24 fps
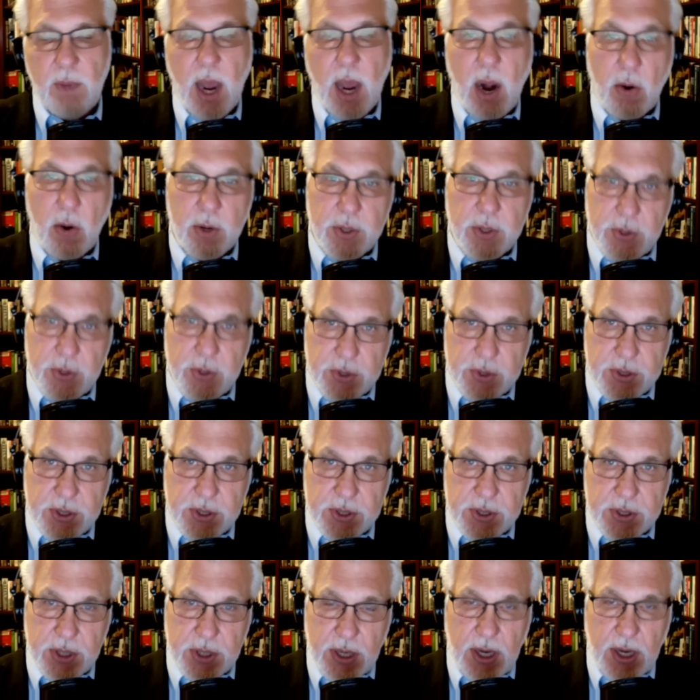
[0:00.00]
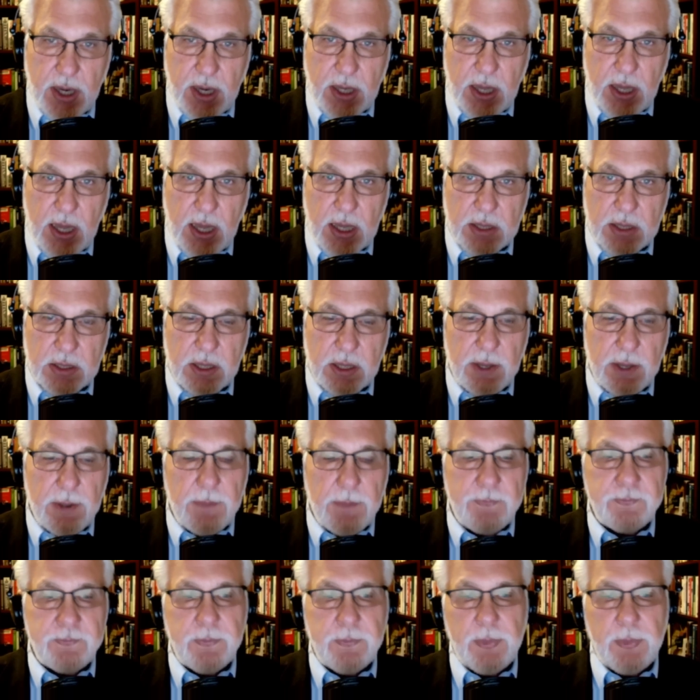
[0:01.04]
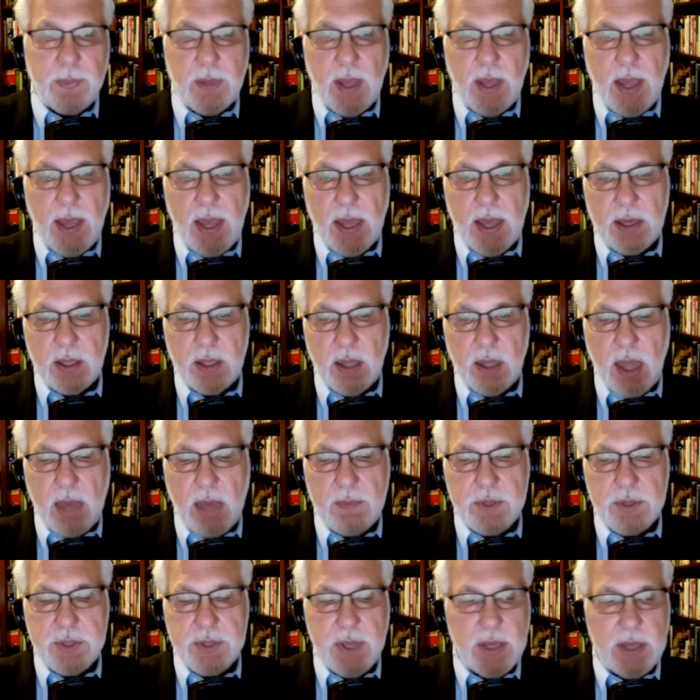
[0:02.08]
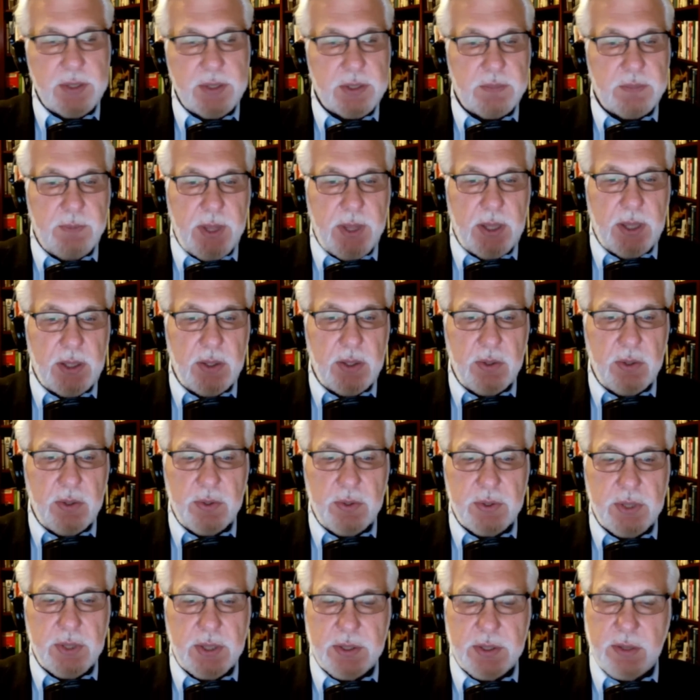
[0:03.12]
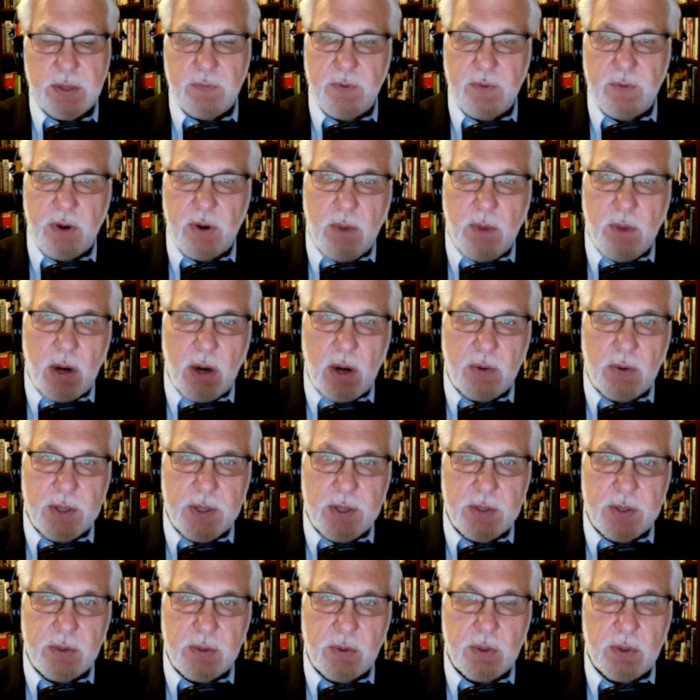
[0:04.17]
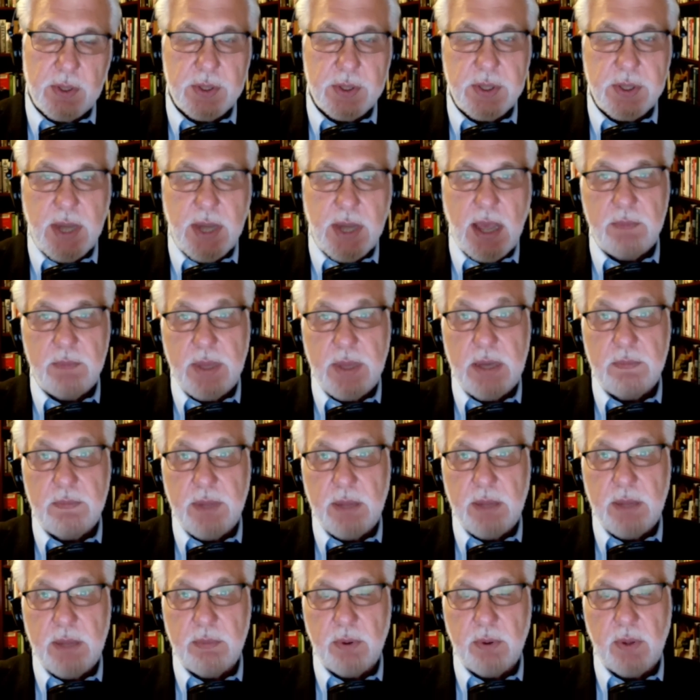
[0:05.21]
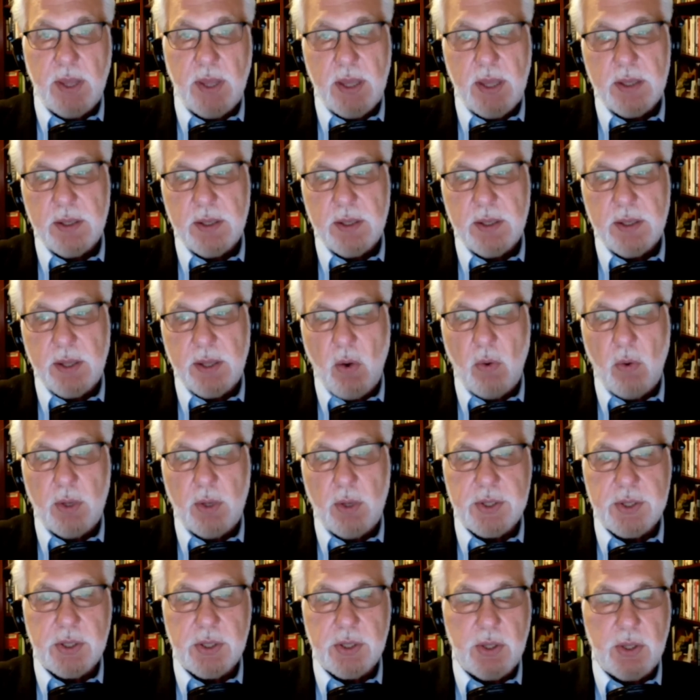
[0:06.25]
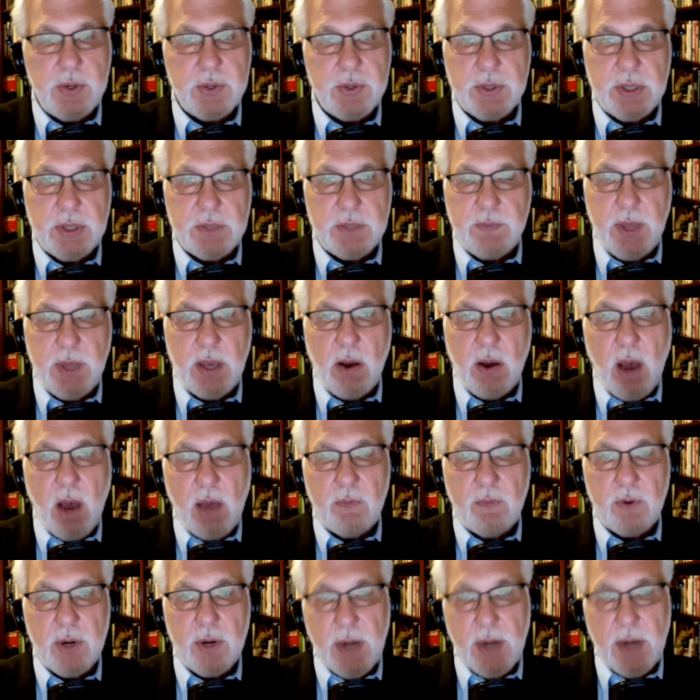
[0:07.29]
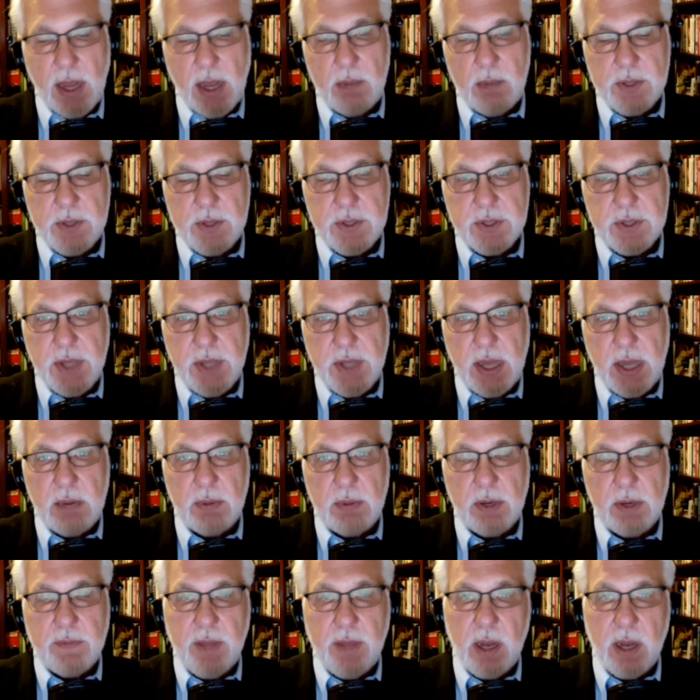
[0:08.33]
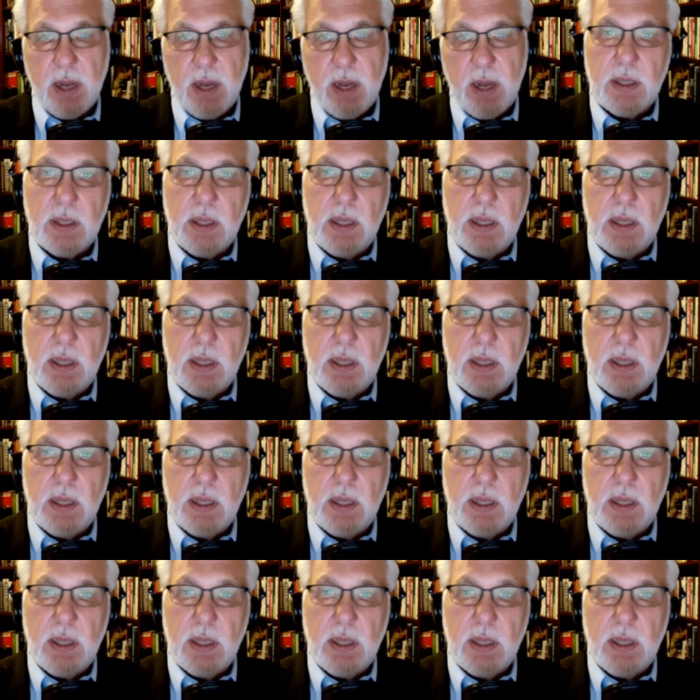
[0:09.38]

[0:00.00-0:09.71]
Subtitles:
our usage in any case. And climate change is being used as the fear-mongering tool to stampede people into the only solution that's being offered, namely sustainable development.